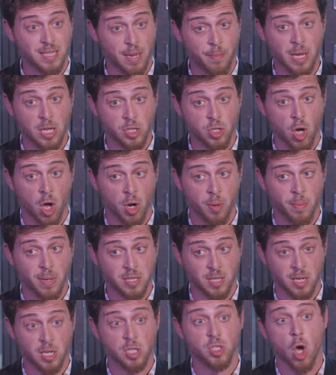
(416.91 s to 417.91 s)

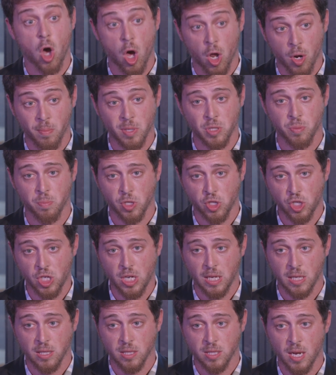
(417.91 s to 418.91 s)
semi-autonomous and autonomous
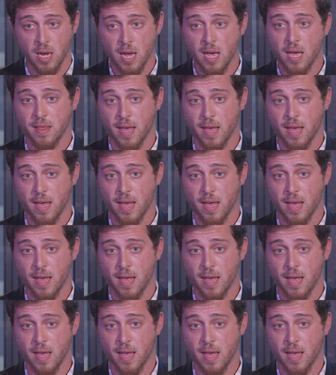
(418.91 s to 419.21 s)
machines